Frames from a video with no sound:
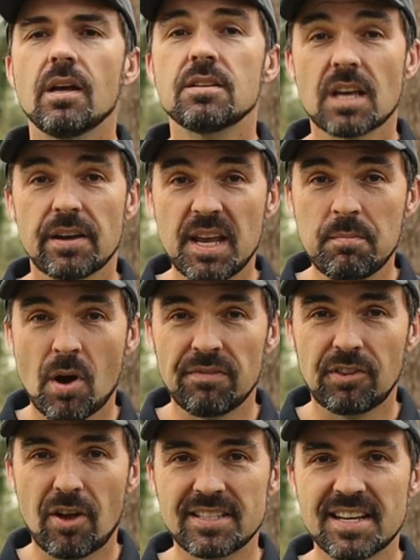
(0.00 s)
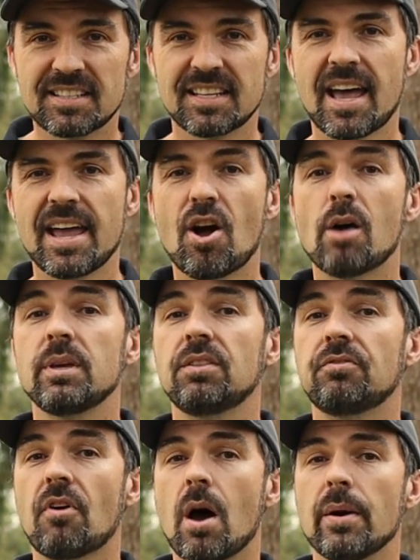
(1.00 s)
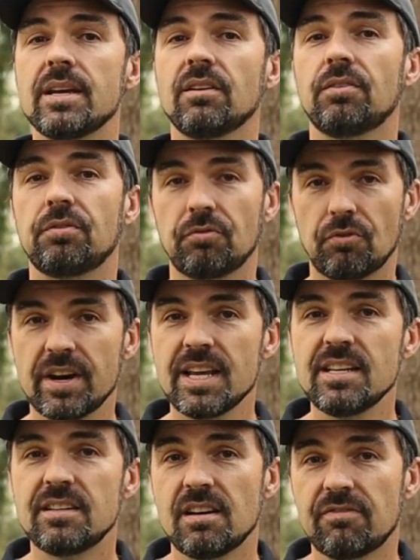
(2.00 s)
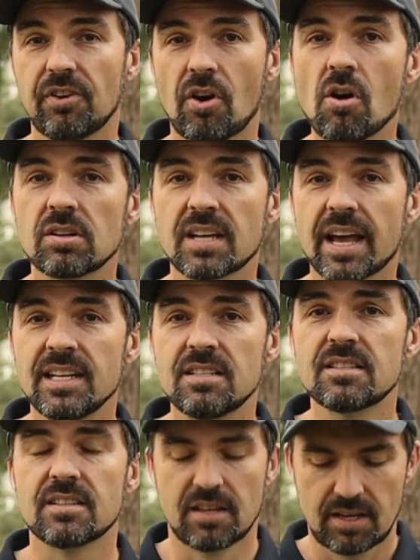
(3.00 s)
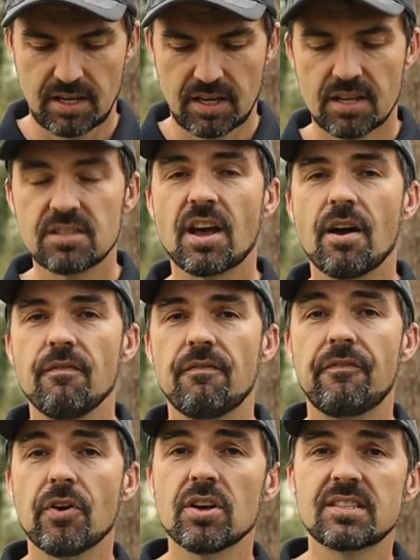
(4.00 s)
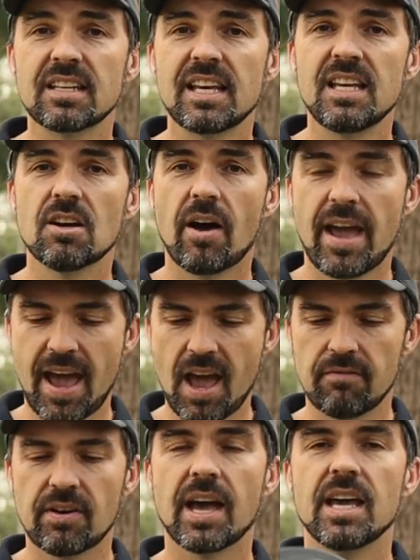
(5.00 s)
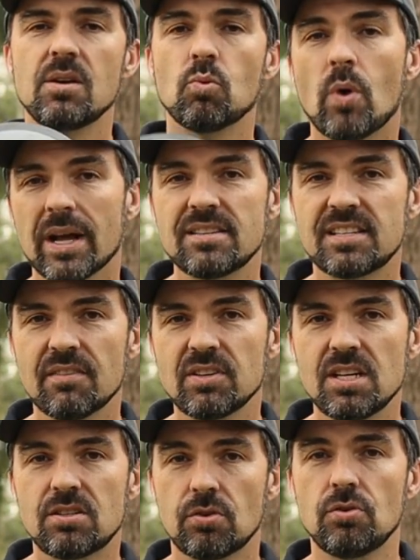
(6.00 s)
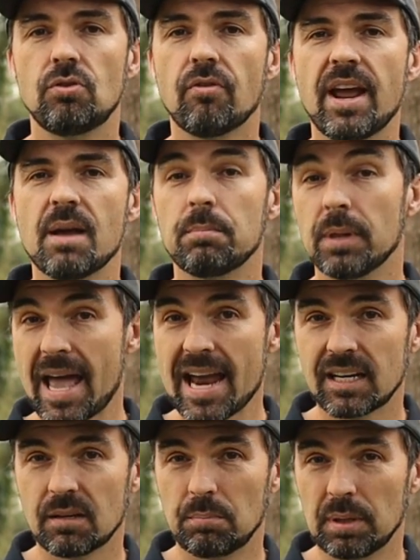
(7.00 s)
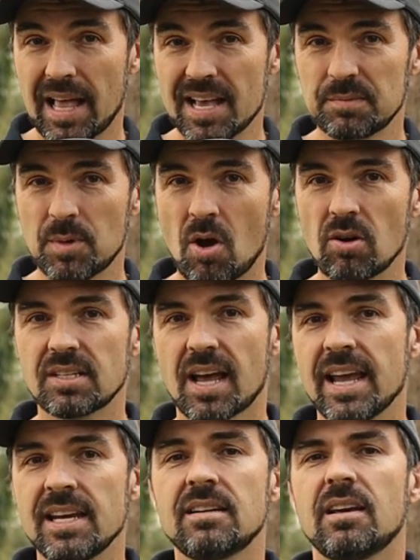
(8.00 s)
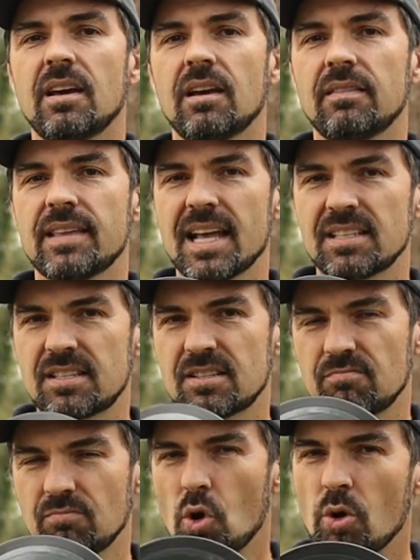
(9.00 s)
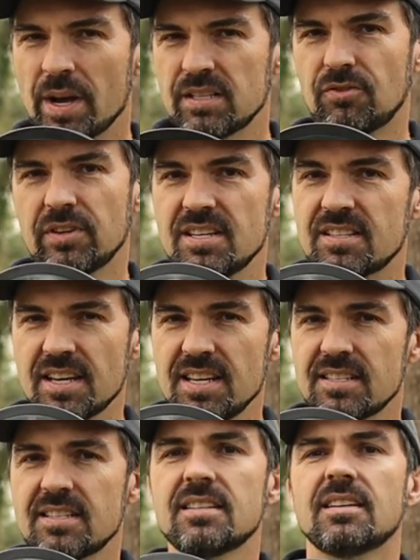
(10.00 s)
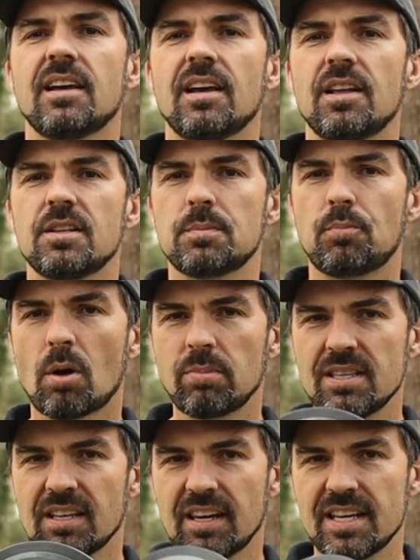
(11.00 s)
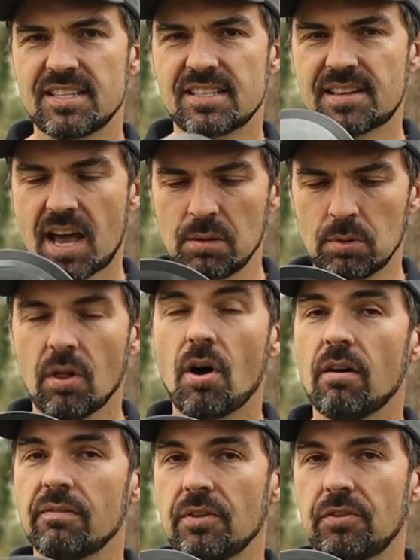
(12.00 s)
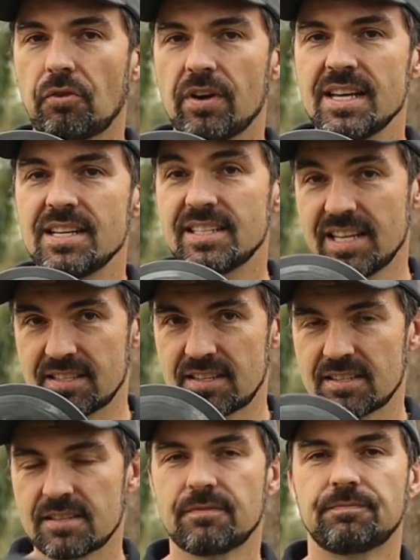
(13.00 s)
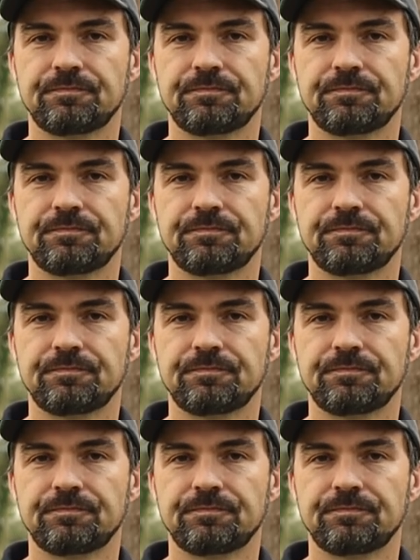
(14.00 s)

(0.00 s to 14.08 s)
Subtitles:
So in my flight test today, I'll be throwing 3 different Octanes. So firstly, I have a 172 gram black Plasma Octane that's almost fully seasoned. It's probably the least stable of the 3 discs.